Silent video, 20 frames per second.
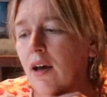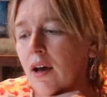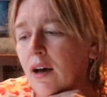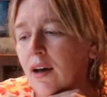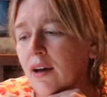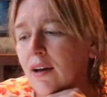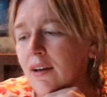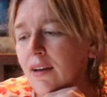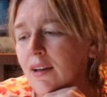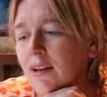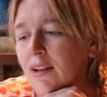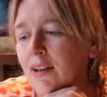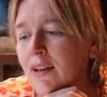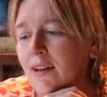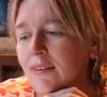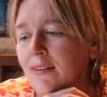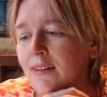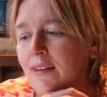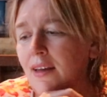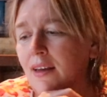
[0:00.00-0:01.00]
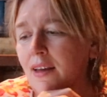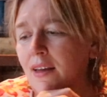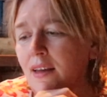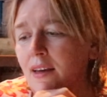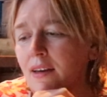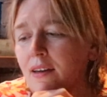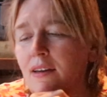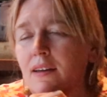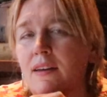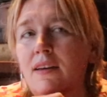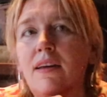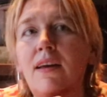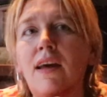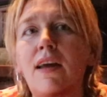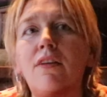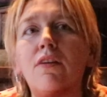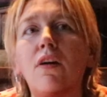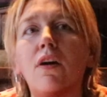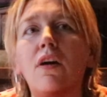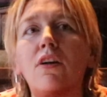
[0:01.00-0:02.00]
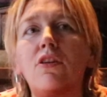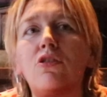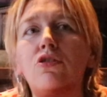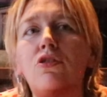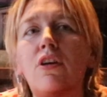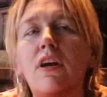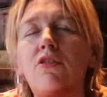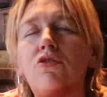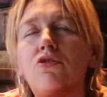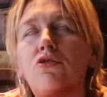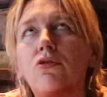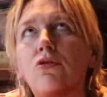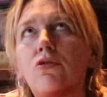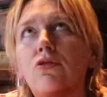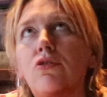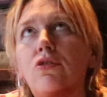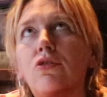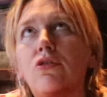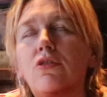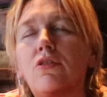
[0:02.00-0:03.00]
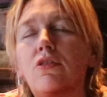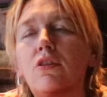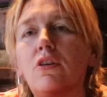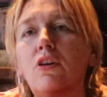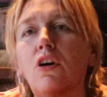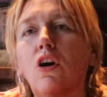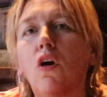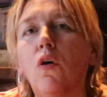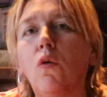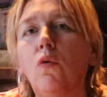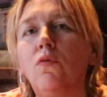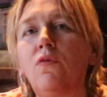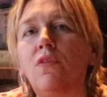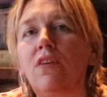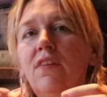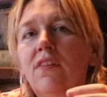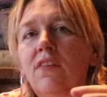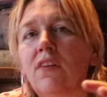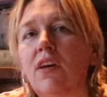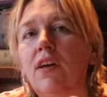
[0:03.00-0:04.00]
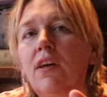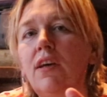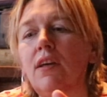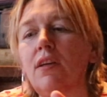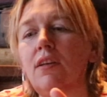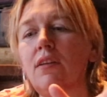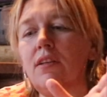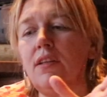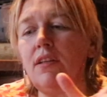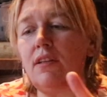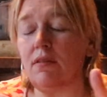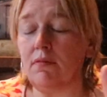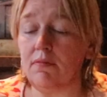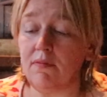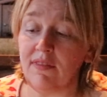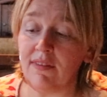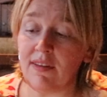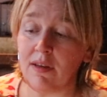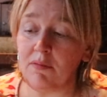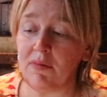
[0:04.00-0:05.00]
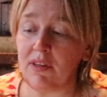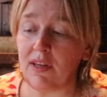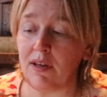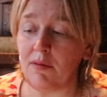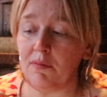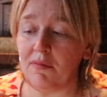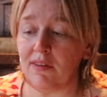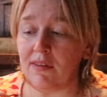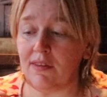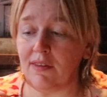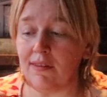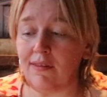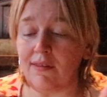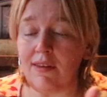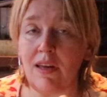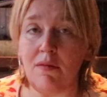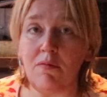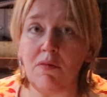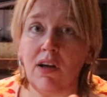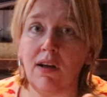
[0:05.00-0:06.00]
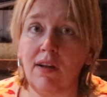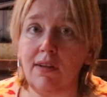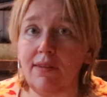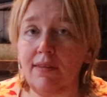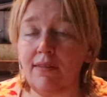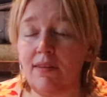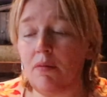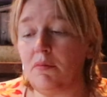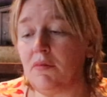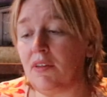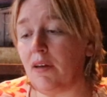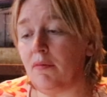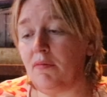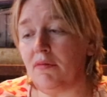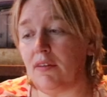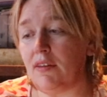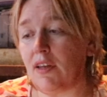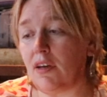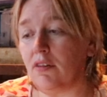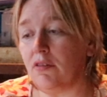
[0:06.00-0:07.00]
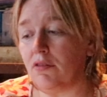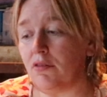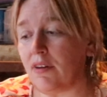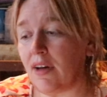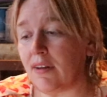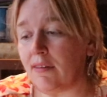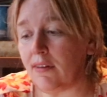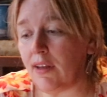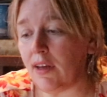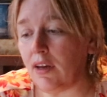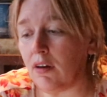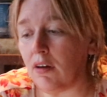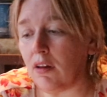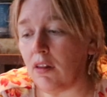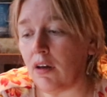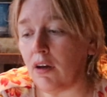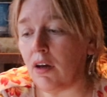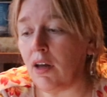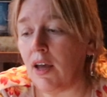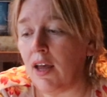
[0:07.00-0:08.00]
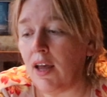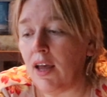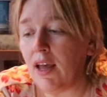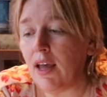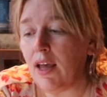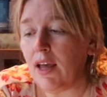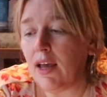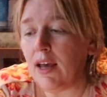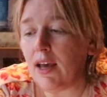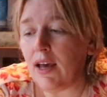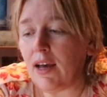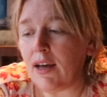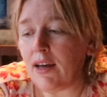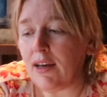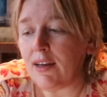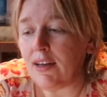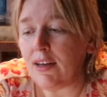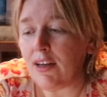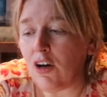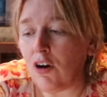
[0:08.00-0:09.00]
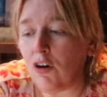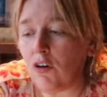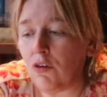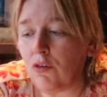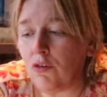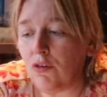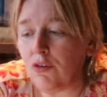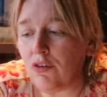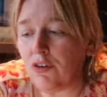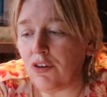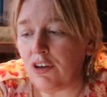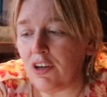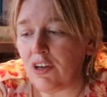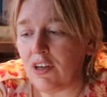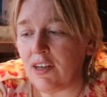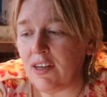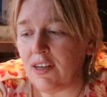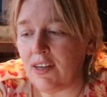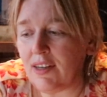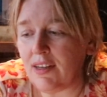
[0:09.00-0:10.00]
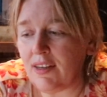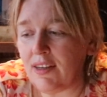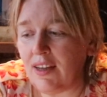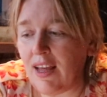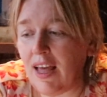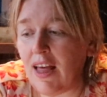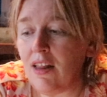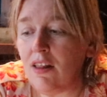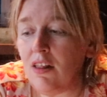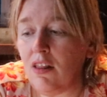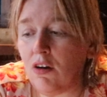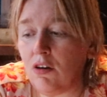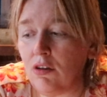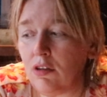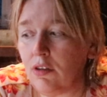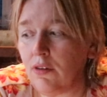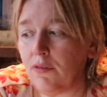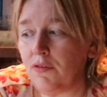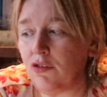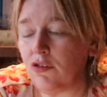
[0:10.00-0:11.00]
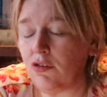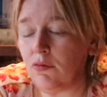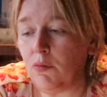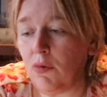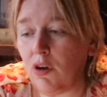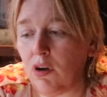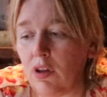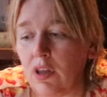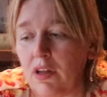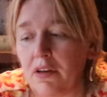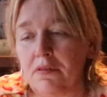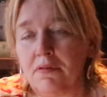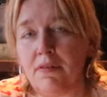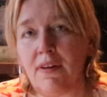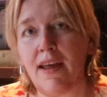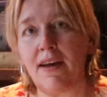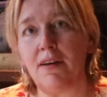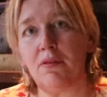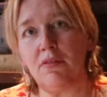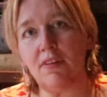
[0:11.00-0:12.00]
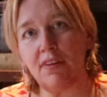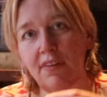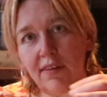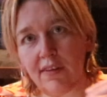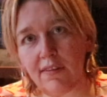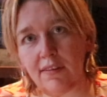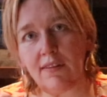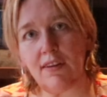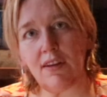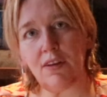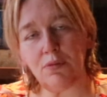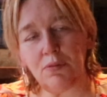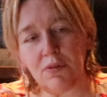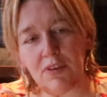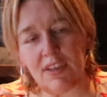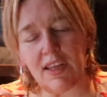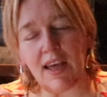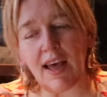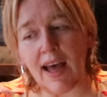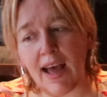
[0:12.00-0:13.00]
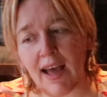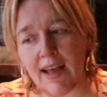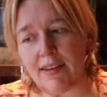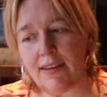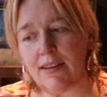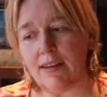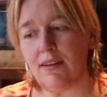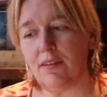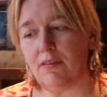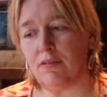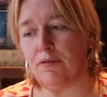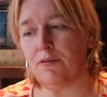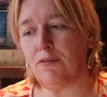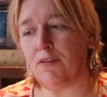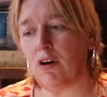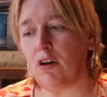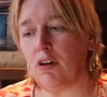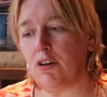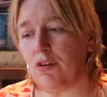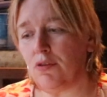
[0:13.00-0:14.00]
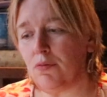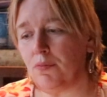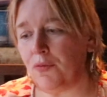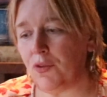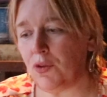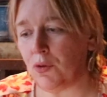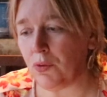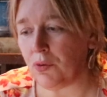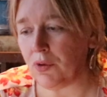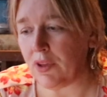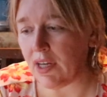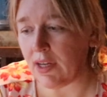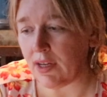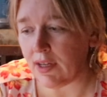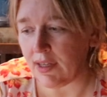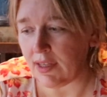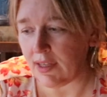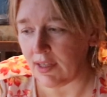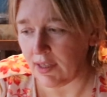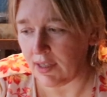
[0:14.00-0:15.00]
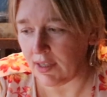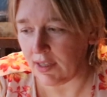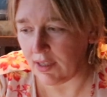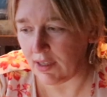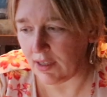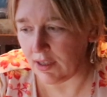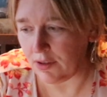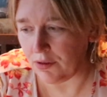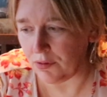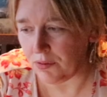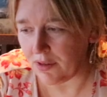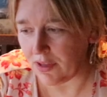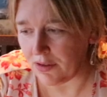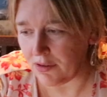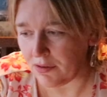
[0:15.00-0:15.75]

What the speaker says: a short overskirt, sometimes in the same color, sometimes in a contrasting color, or a lot of smaller flounces that would add volume to the